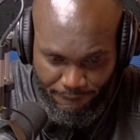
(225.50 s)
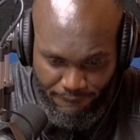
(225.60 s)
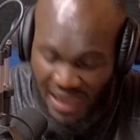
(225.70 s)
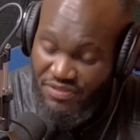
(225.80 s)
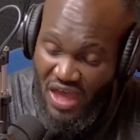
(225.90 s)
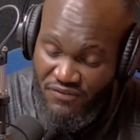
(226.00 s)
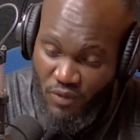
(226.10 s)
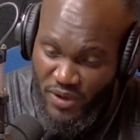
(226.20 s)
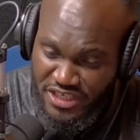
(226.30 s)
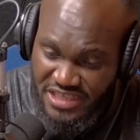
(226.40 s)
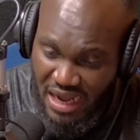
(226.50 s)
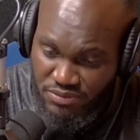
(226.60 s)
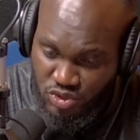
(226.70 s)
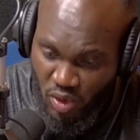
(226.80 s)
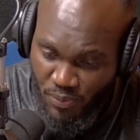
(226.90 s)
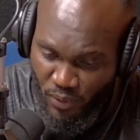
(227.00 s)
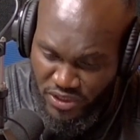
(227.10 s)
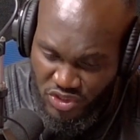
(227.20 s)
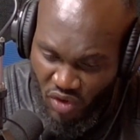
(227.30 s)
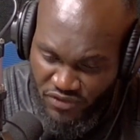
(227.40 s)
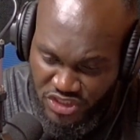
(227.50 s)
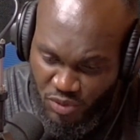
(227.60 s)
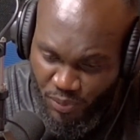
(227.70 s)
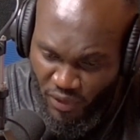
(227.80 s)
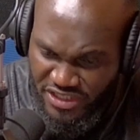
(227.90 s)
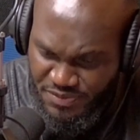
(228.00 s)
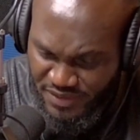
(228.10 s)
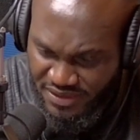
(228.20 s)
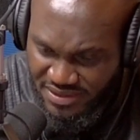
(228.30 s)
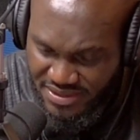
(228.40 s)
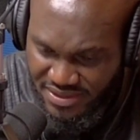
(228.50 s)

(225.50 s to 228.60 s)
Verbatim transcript: And therefore, when it comes to a point of disappointment,